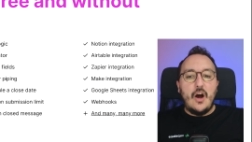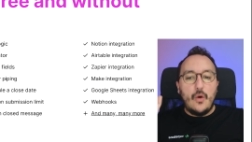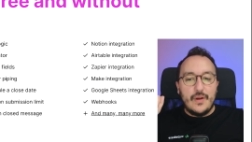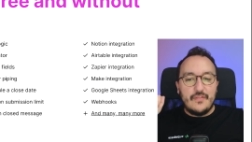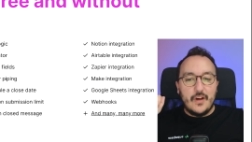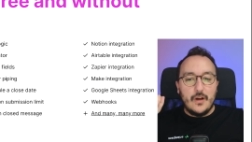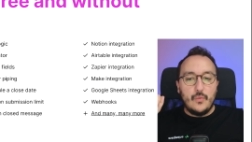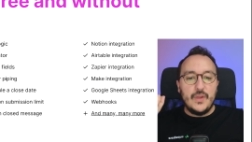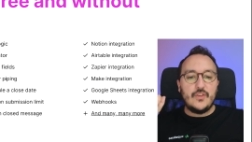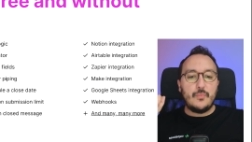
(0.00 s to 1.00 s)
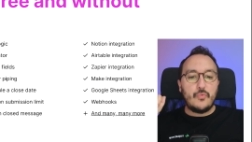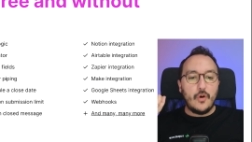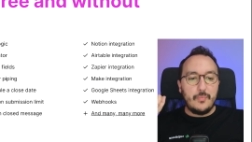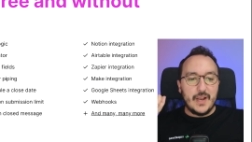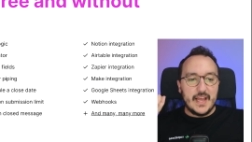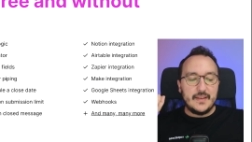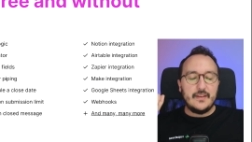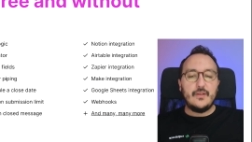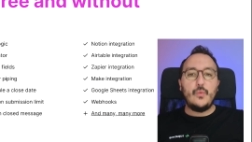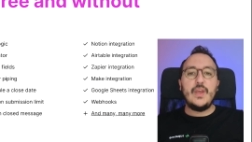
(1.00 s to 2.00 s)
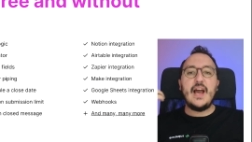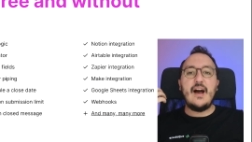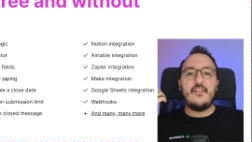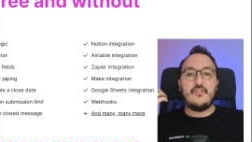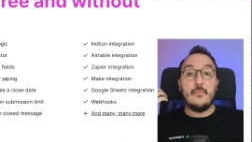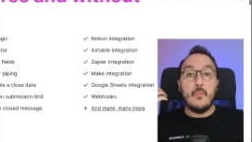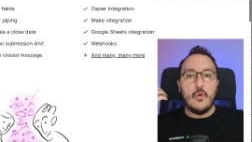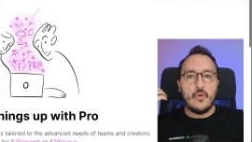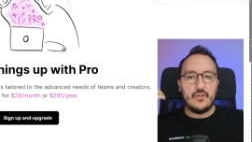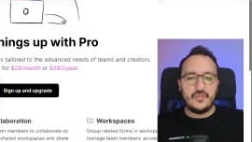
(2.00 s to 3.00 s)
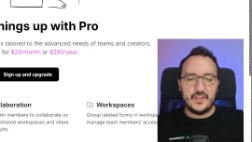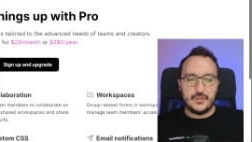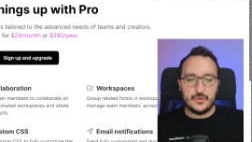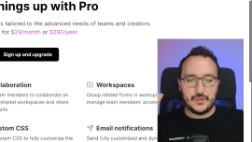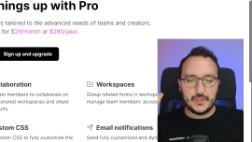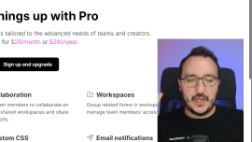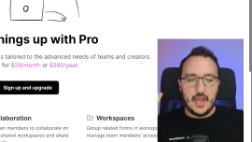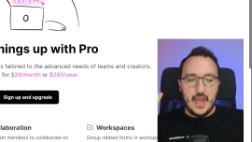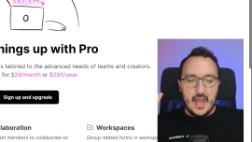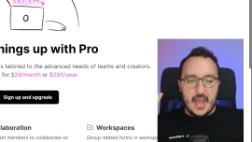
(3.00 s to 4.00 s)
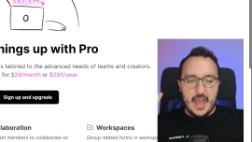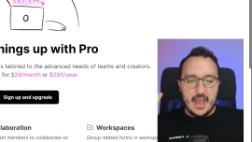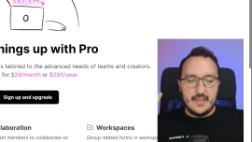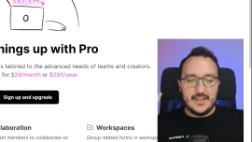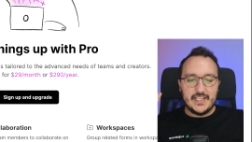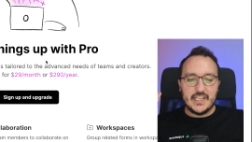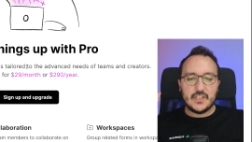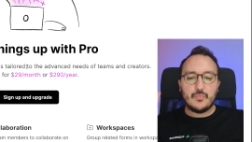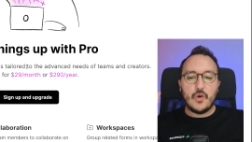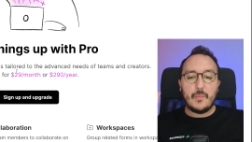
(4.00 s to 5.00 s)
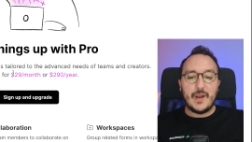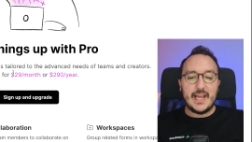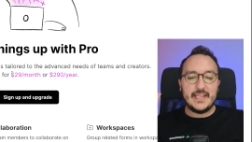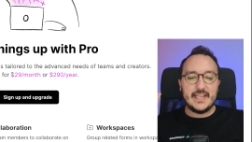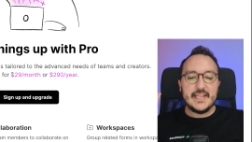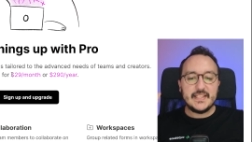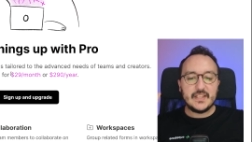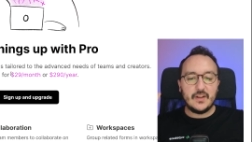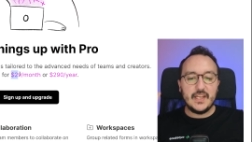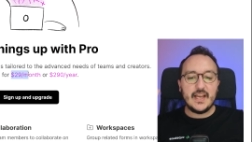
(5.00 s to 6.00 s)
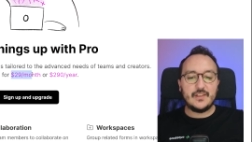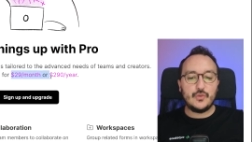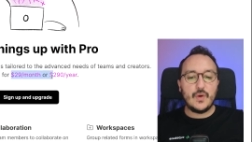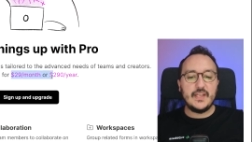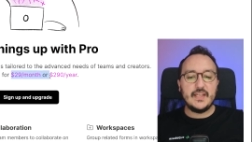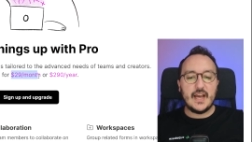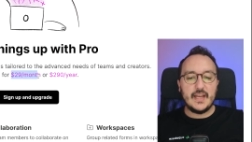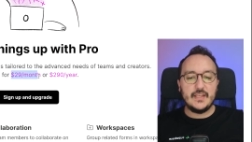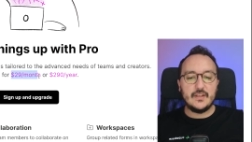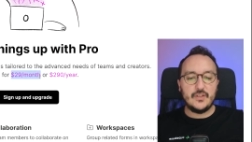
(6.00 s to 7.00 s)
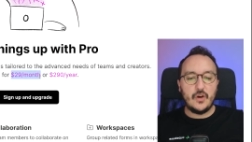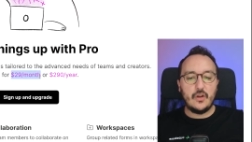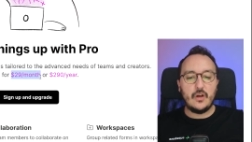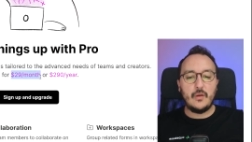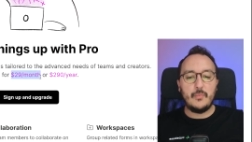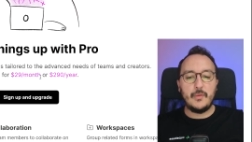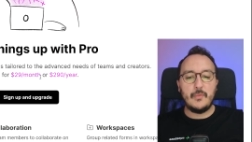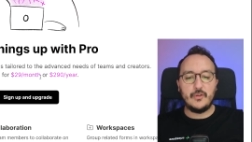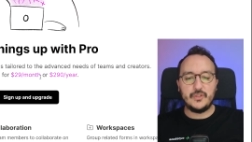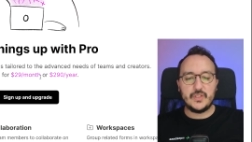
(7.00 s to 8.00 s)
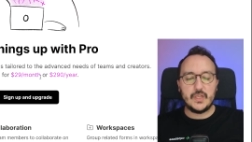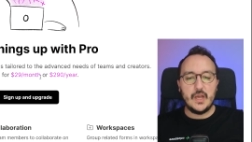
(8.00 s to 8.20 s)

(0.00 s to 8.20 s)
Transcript: However, with the Pro plan, we have more features. And this Pro plan is starting at $29 per month.